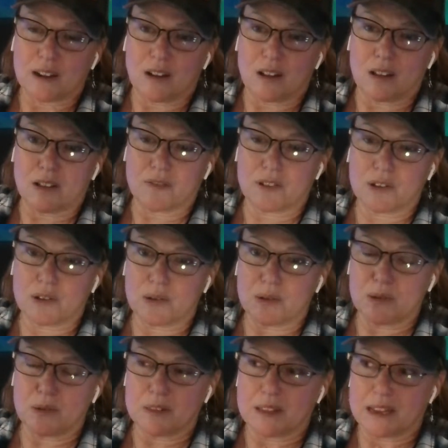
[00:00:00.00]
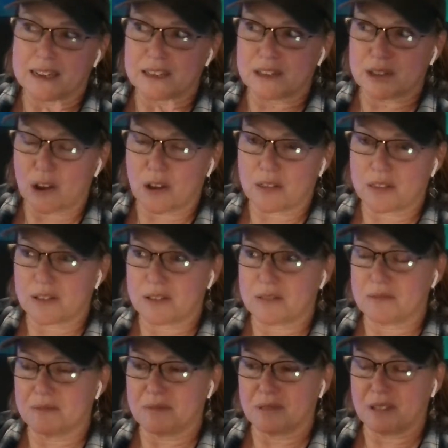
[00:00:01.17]
all of you that saw
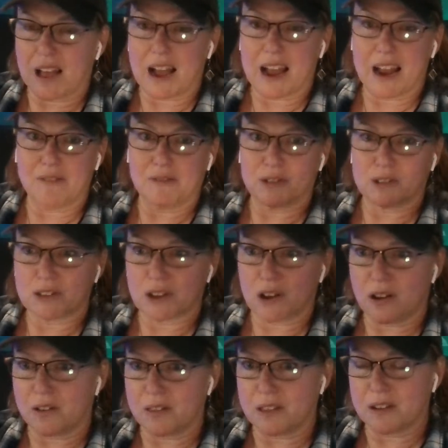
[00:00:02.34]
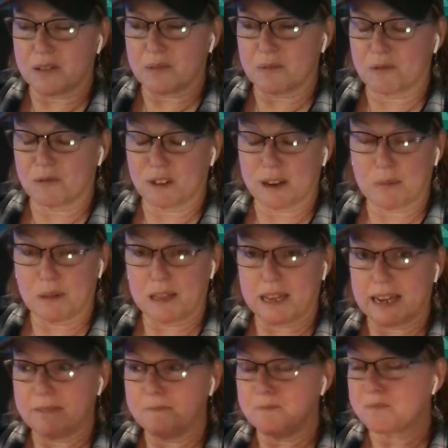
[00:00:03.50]
the live or saw the
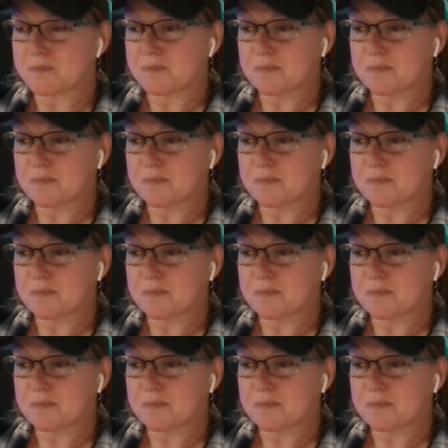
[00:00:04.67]
replay,